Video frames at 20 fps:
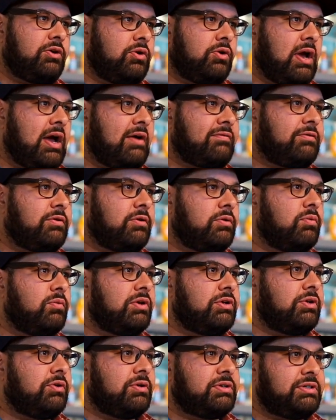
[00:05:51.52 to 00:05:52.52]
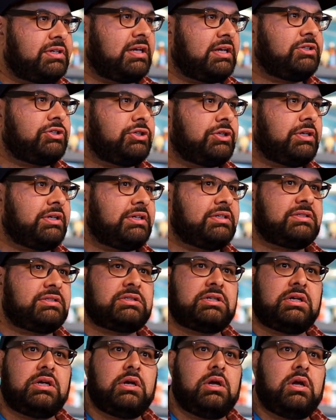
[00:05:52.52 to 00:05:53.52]
you're after and what your intention
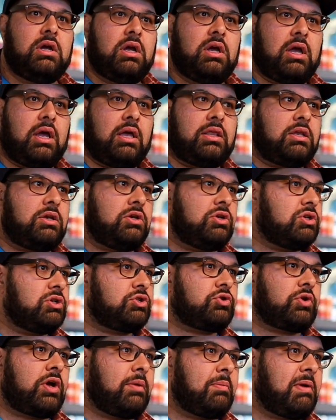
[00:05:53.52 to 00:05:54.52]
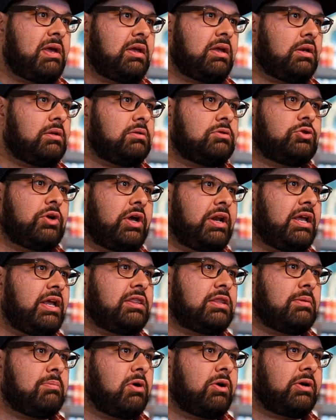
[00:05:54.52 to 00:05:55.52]
is, and then you just try to make it. Try to
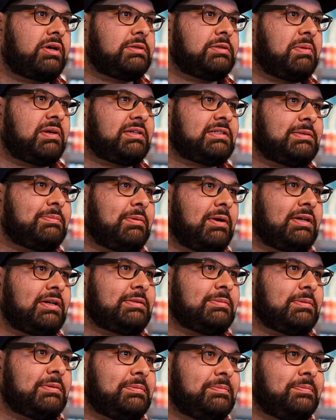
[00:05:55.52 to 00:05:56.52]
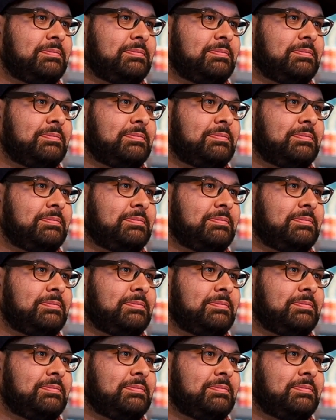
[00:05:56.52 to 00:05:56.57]
hit the mark as best as possible.